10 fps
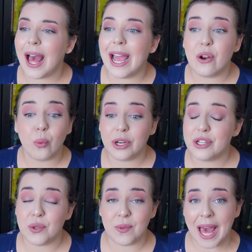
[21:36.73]
I don't want
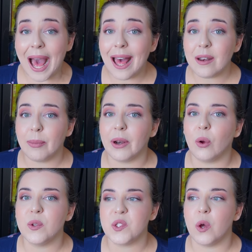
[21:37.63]
to do that, but
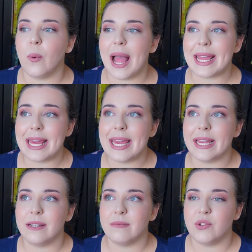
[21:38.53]
also I
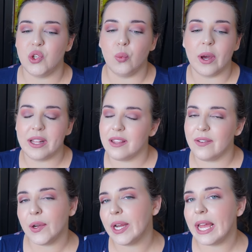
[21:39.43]
can't do one at the
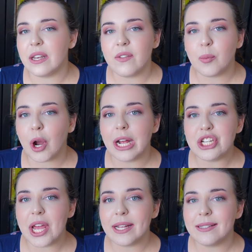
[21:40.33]
very end of the
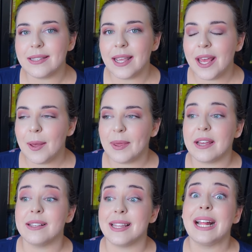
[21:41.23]
project
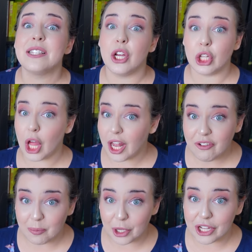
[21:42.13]
because that's a lot
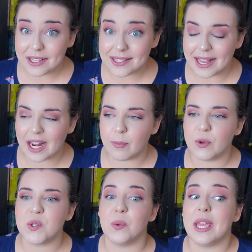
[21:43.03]
of books and I'm
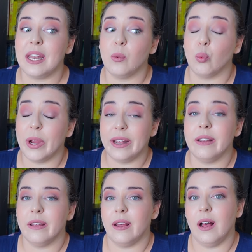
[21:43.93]
also getting
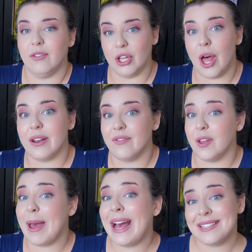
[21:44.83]
rid of a lot of
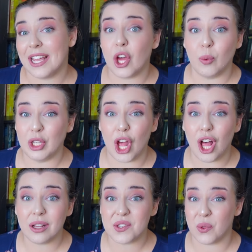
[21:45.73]
them as I go
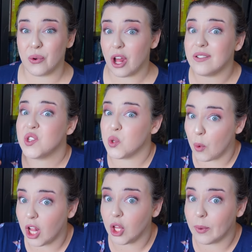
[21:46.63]
along so they're not
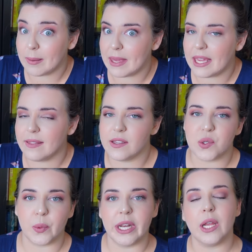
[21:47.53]
swallowing me in
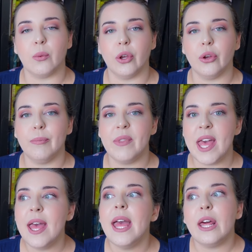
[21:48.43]
this reading room.
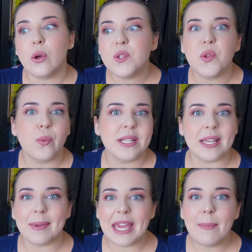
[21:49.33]
And also the ones
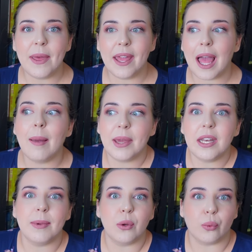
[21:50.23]
I'm keeping, I'm
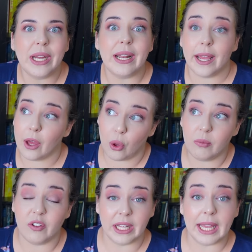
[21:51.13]
going to be reading
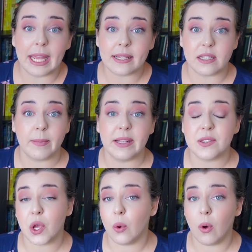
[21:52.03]
hopefully as the
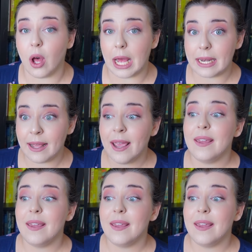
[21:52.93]
months go on.